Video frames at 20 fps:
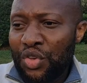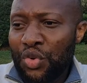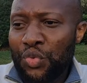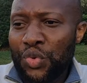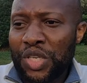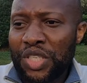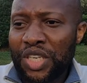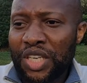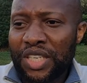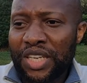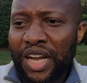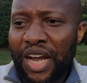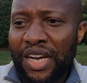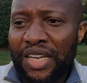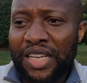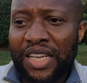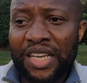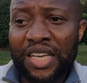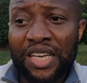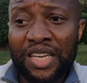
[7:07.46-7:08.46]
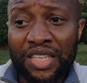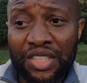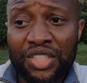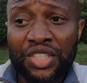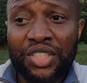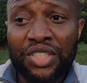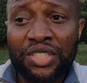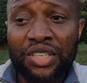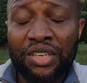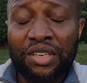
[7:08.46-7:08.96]
you reach an
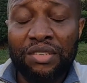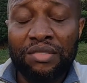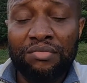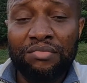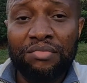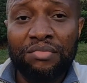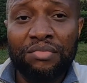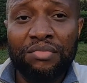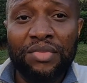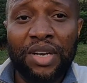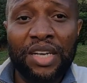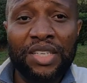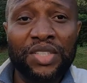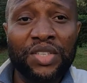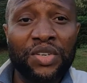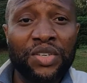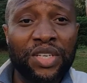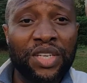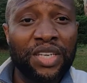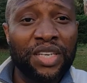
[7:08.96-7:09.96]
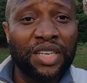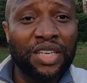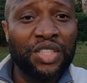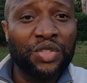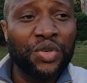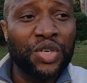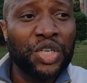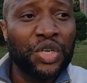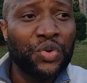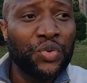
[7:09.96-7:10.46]
age, a certain
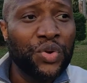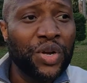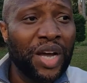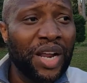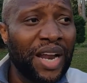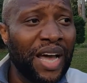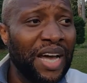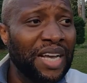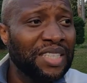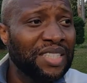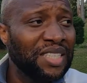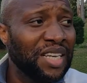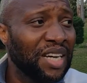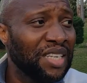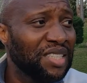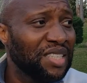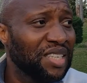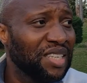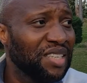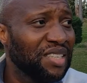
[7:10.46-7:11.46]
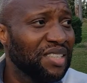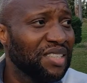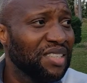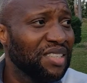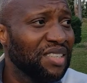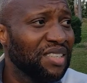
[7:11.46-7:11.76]
age, where you realize that